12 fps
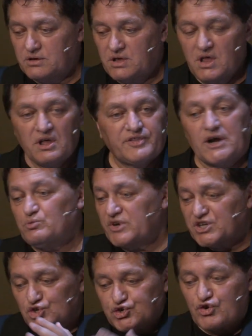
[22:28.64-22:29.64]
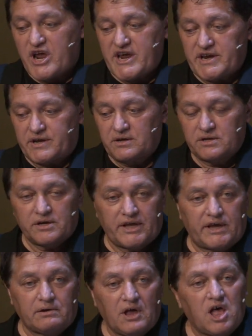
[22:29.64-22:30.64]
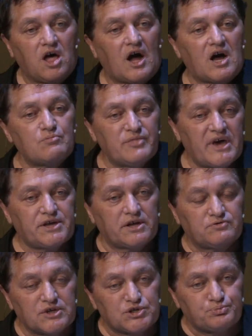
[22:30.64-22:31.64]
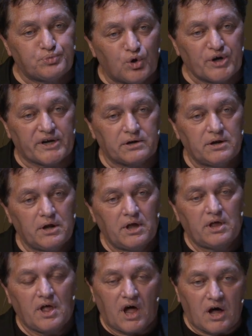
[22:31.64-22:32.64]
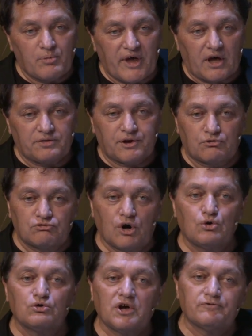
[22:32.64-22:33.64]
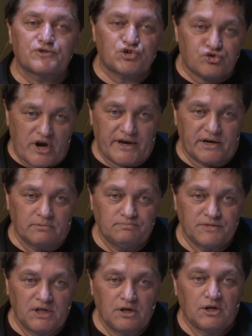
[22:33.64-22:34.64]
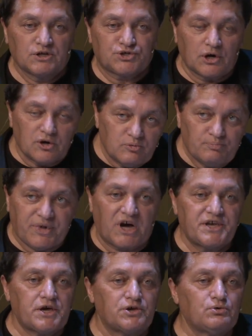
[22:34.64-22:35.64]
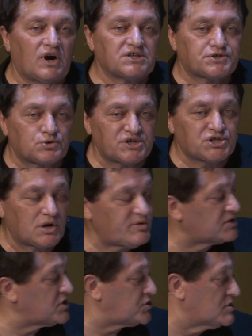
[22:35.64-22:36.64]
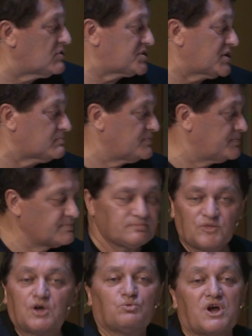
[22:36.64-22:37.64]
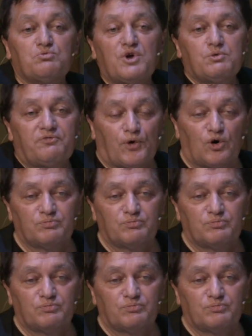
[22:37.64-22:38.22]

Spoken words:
that we trade. Yeah? I'm making this point about the role of trade. So, Pahia, you asked a question about the Taumata. When we were formed,